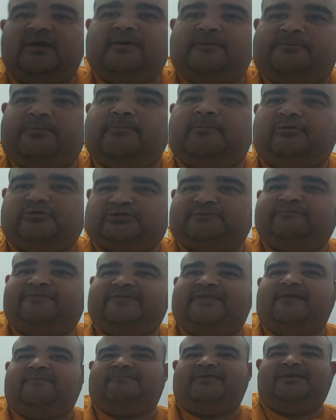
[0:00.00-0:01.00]
promotion for
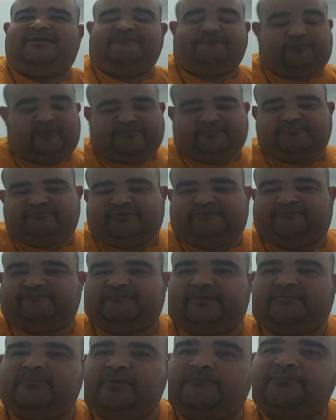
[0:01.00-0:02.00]
them. Free.
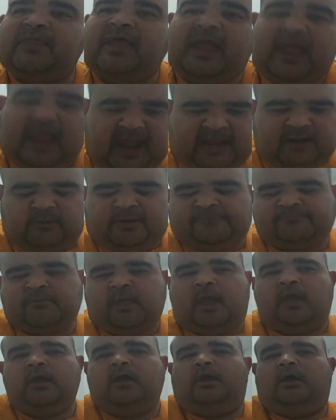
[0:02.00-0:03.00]
Anyway.
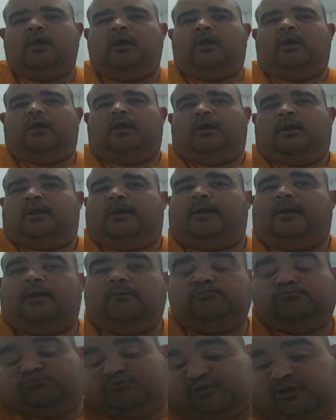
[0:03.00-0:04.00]

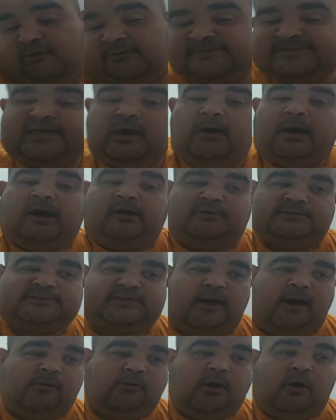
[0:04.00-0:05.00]
So
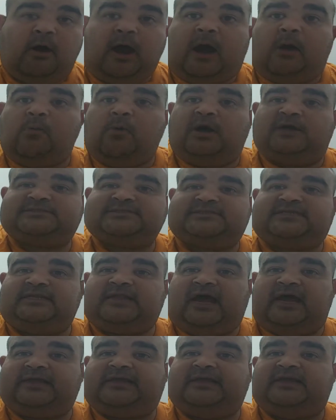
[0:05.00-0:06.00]
I'll watch The
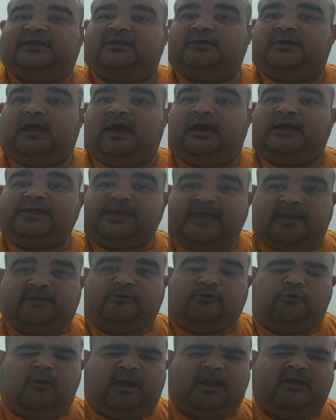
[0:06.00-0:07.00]
Lion King again.
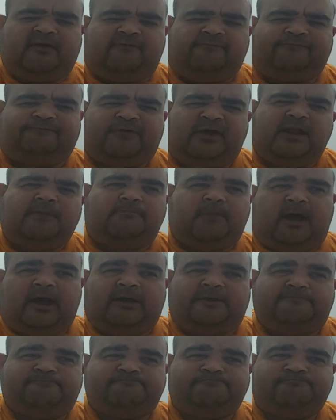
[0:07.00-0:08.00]
Granted, a friend of
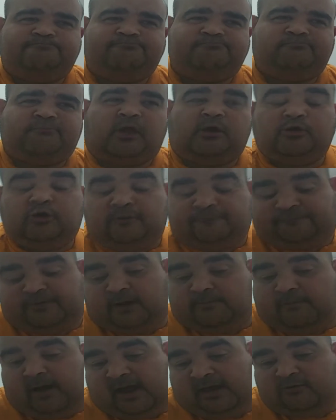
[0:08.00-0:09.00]
mine, good friend
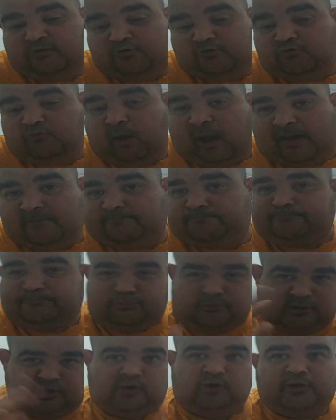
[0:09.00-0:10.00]
of mine, who I
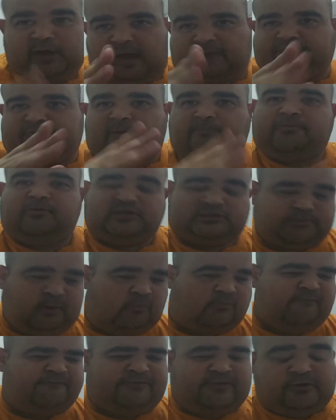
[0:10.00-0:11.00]
post my
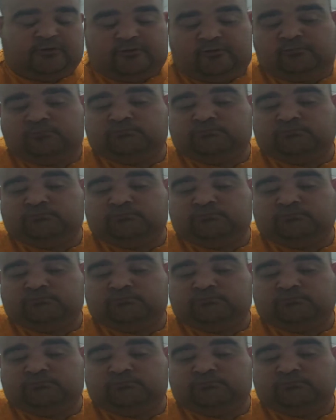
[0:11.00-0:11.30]
review,